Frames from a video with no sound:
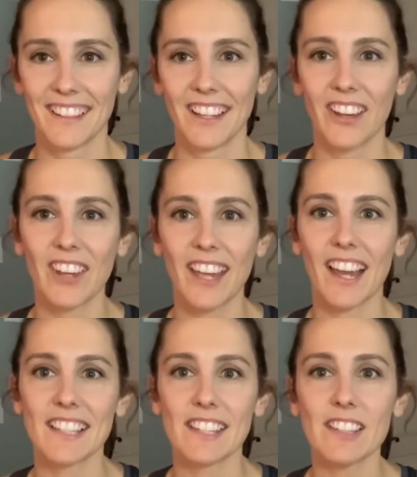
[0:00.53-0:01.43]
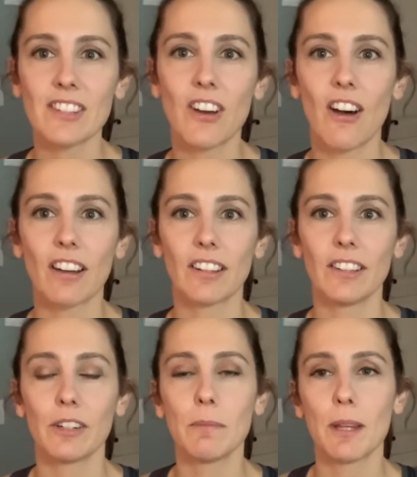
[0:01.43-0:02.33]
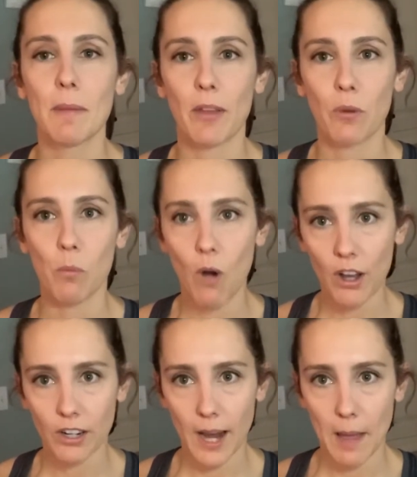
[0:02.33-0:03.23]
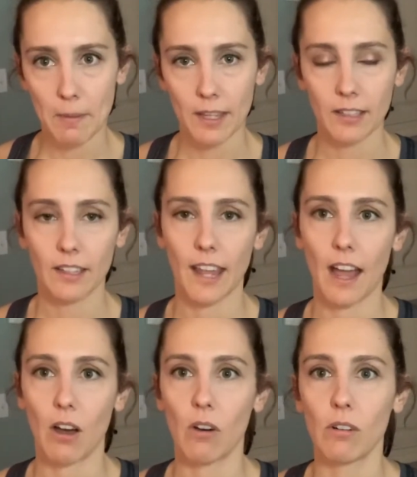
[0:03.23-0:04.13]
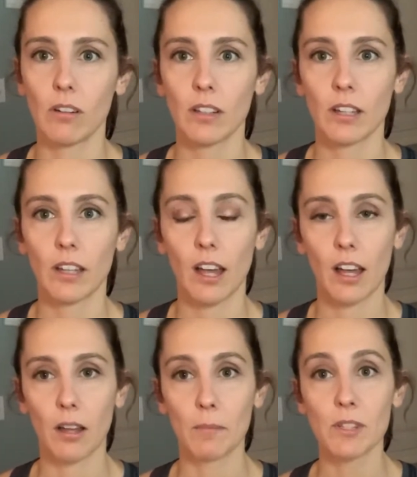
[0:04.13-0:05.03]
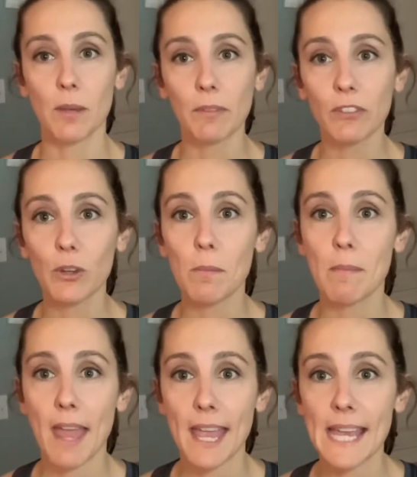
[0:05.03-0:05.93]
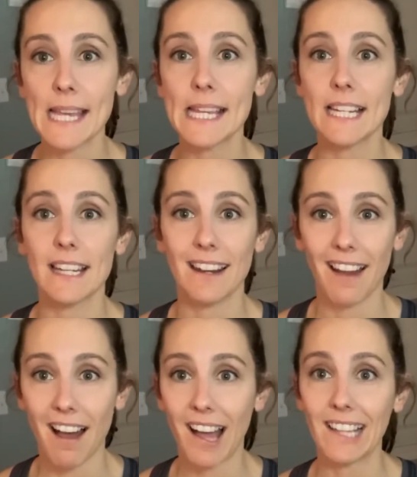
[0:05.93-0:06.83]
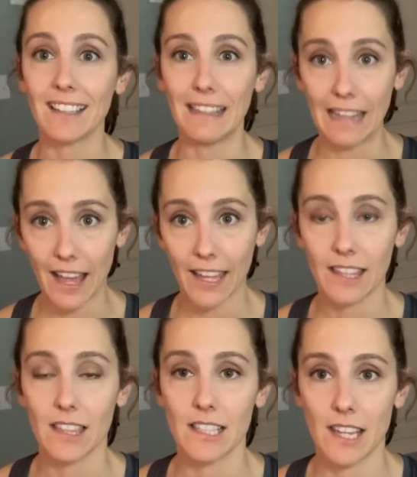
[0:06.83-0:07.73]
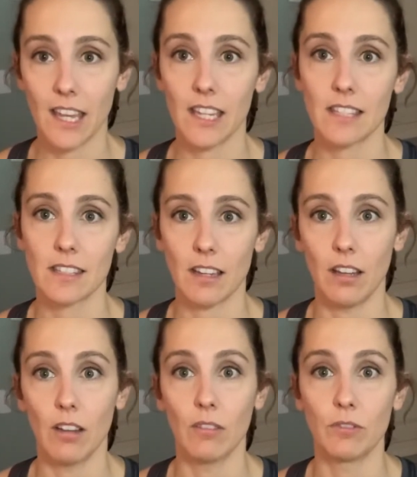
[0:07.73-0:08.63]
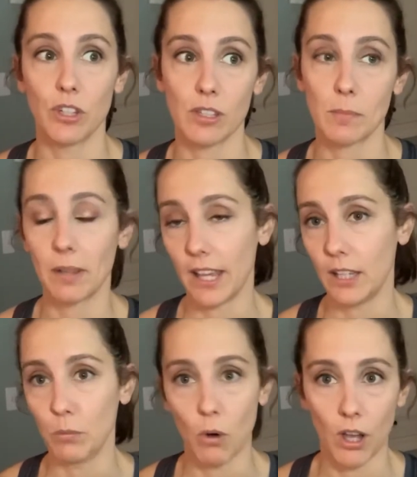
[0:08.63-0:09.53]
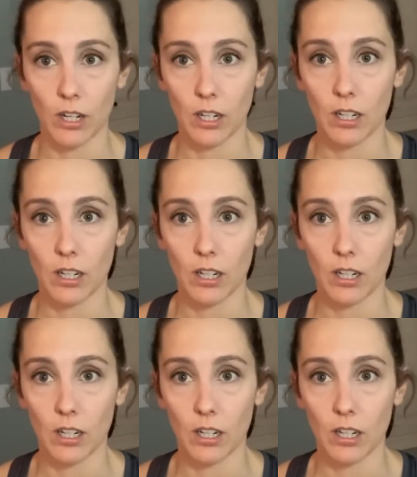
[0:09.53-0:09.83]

Okay guys, let's talk a little bit about the water habit. Now, um, some of you may not like the taste of just plain water.